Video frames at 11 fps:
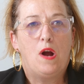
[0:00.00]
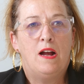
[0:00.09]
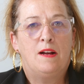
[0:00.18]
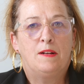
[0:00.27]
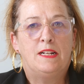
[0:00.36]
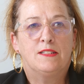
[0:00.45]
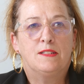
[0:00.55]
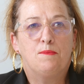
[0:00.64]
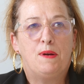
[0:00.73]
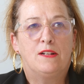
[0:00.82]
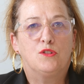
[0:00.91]
it's
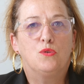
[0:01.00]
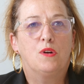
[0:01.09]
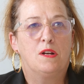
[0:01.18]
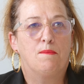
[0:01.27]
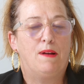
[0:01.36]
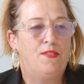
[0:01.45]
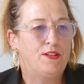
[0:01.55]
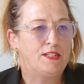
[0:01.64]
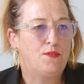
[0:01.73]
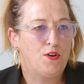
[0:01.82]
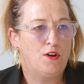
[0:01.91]
about talking about the
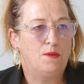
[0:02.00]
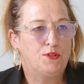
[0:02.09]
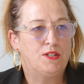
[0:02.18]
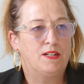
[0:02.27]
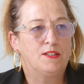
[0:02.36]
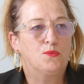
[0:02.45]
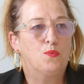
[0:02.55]
different options,